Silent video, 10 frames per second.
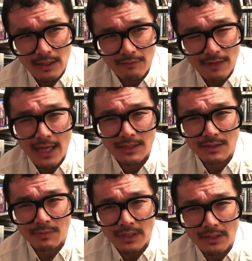have
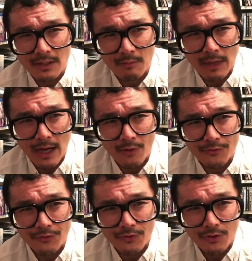asked me
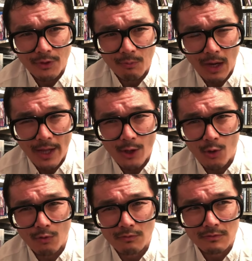about my
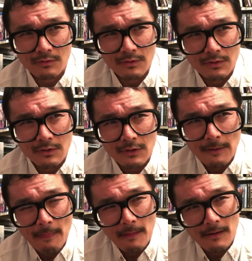own
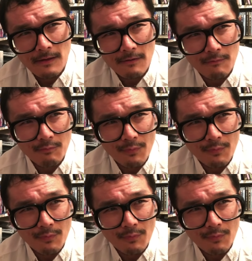uh,